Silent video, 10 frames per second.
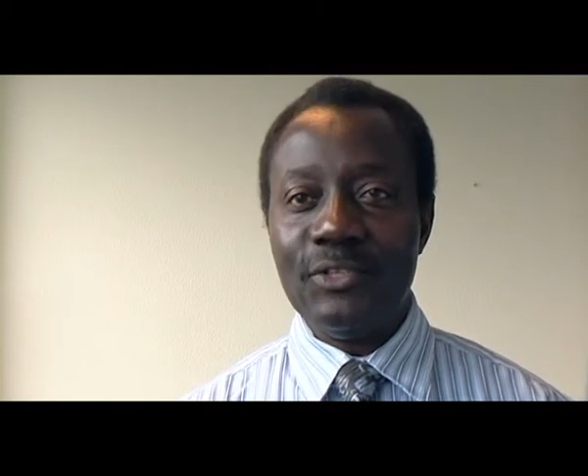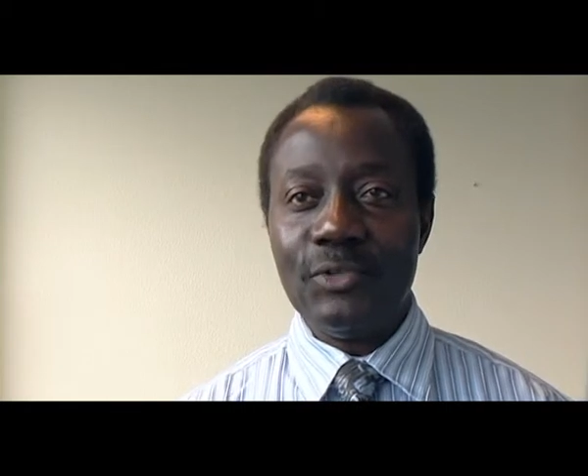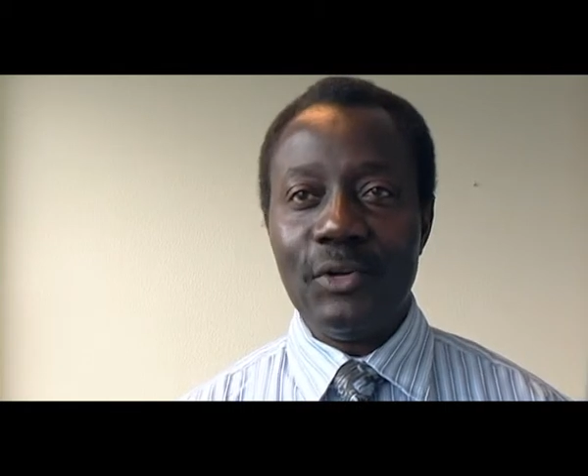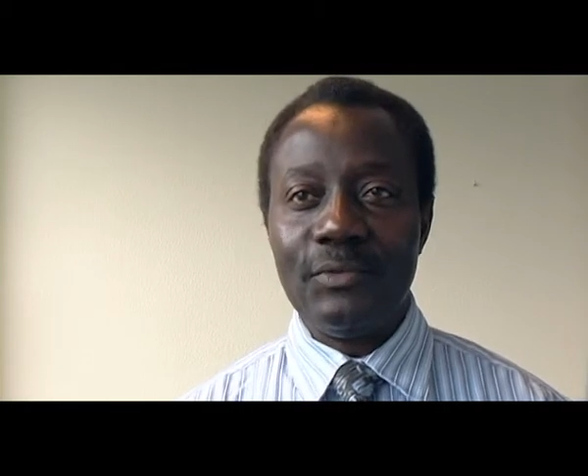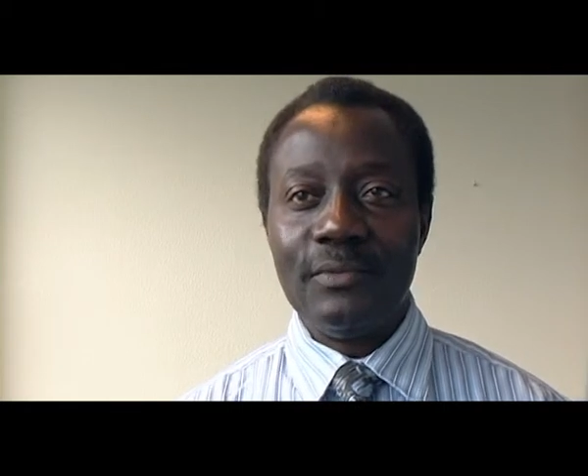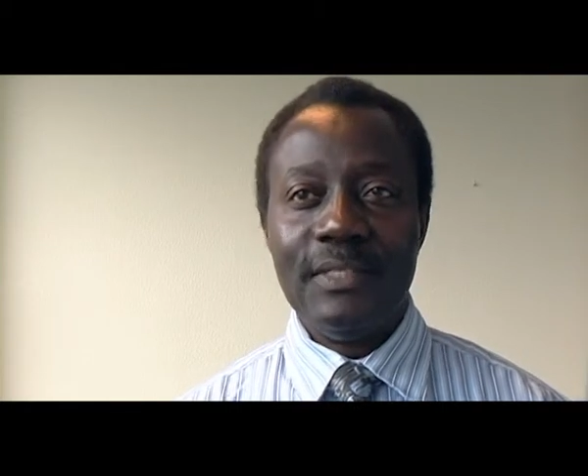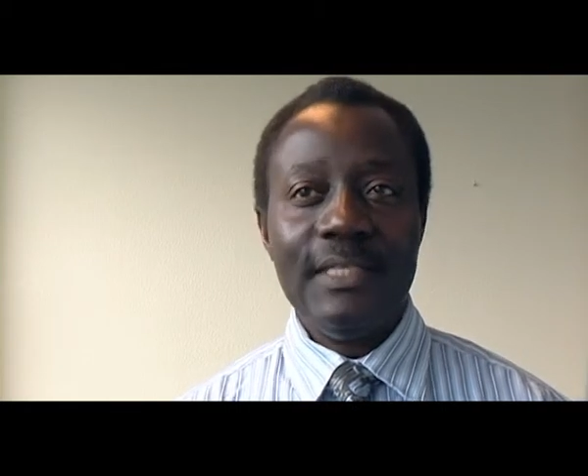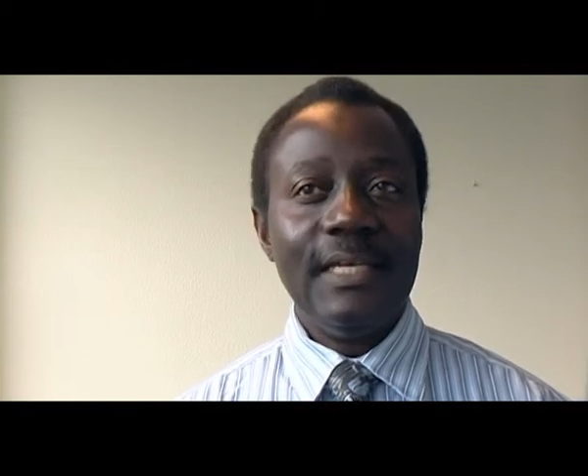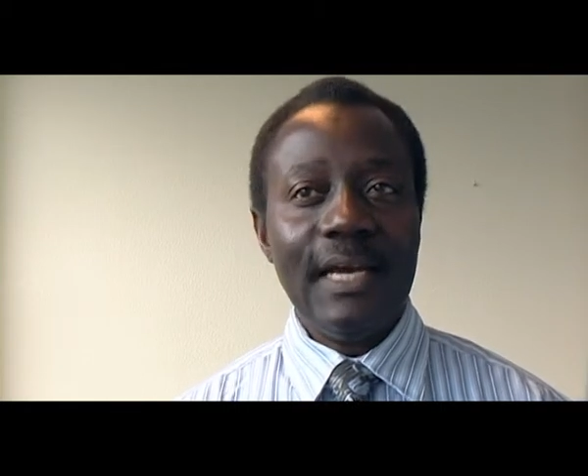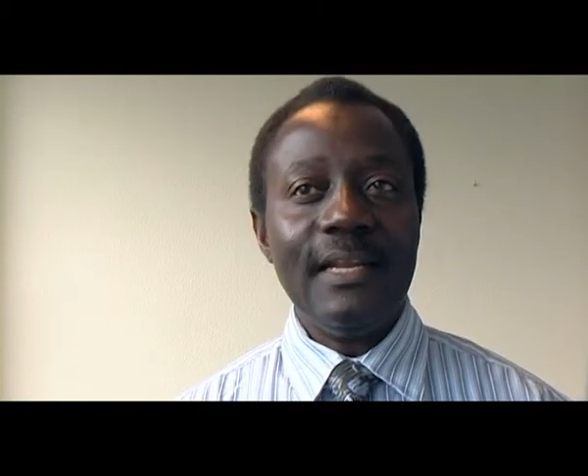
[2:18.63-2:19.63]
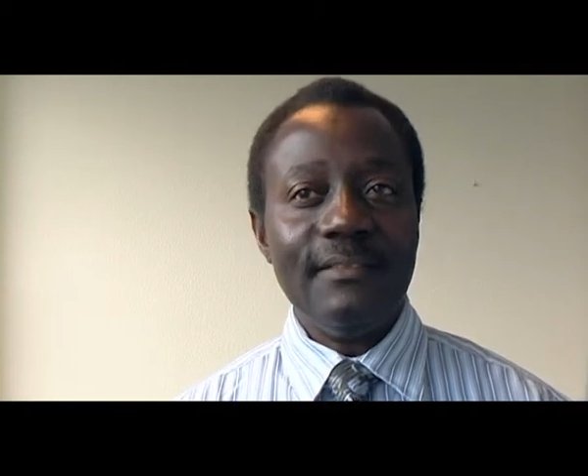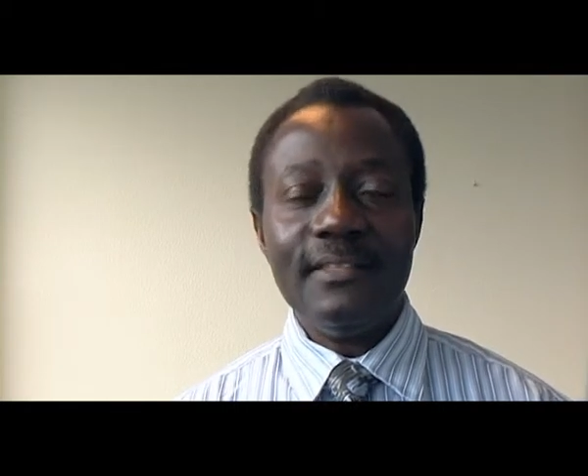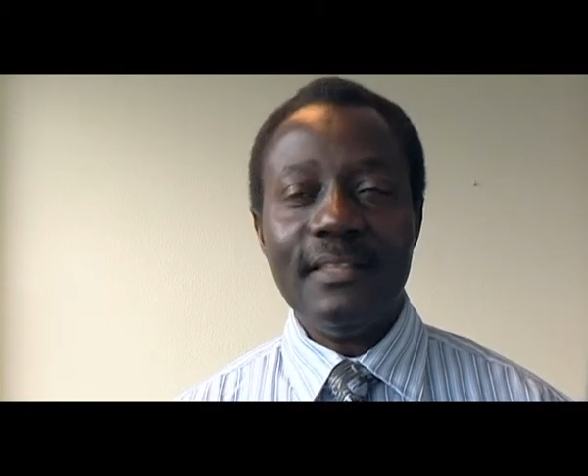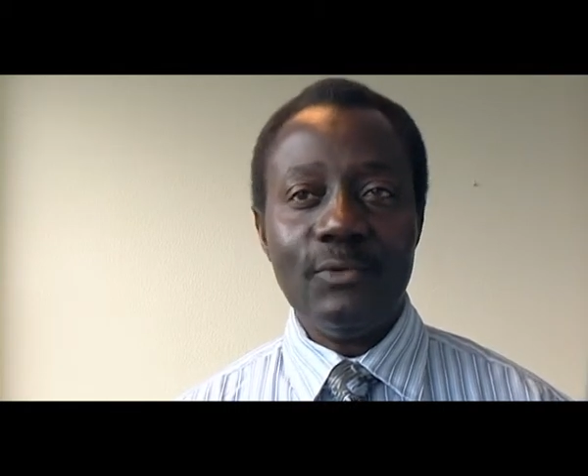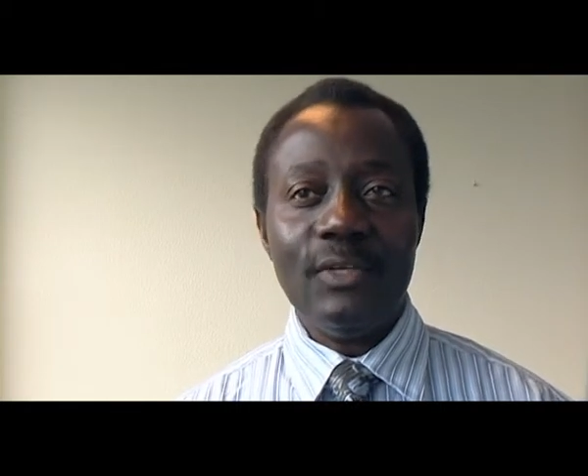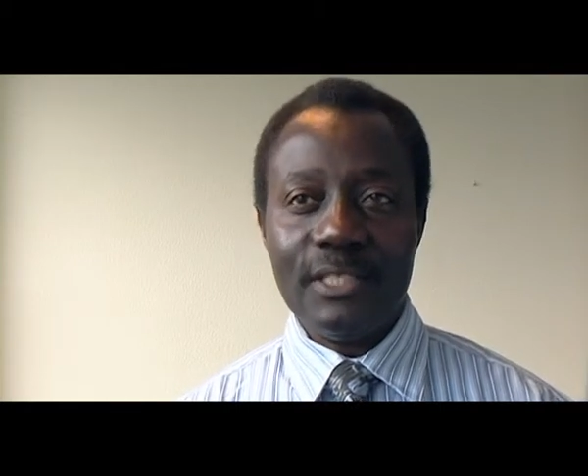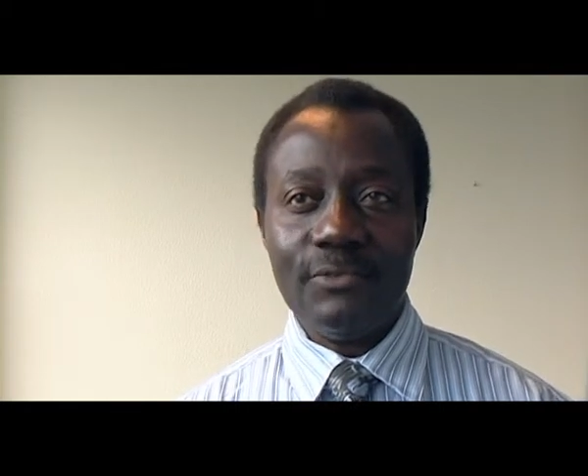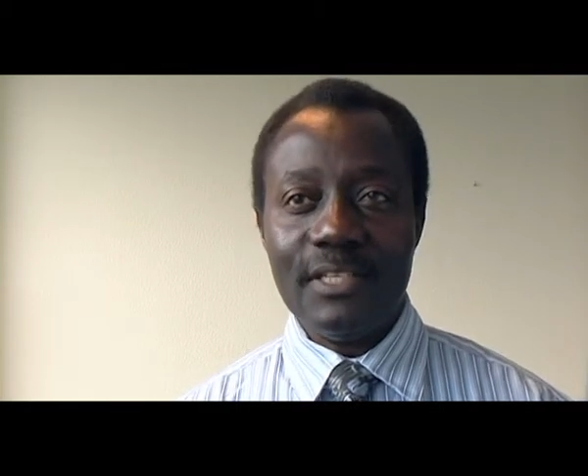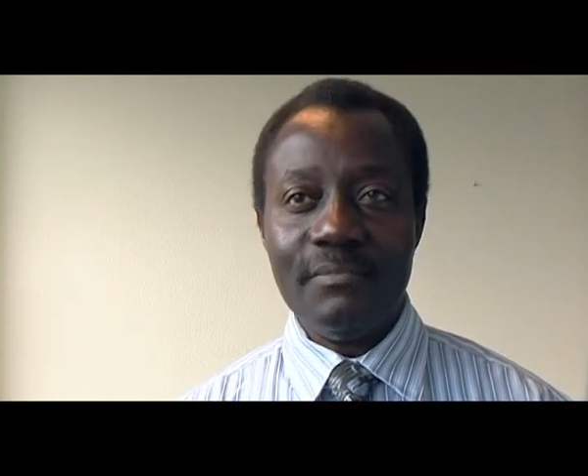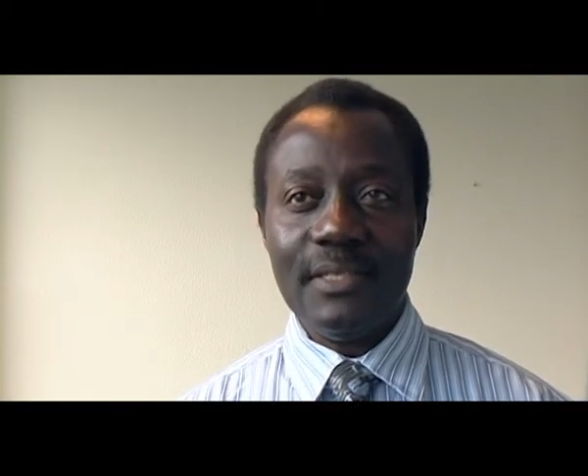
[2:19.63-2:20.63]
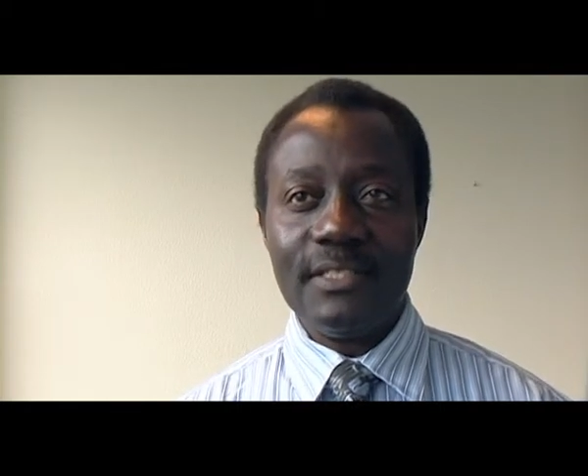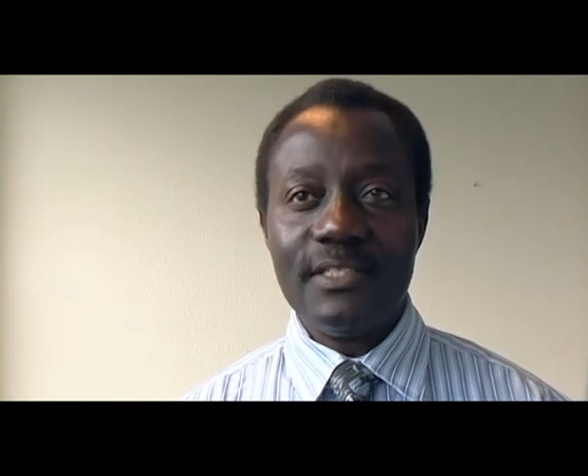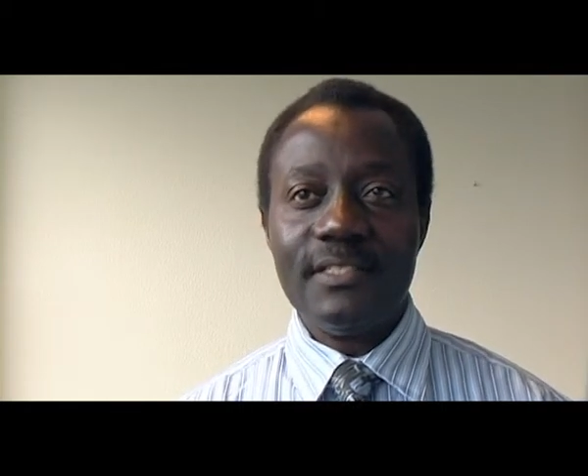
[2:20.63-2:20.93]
to go. And I think that was a great message.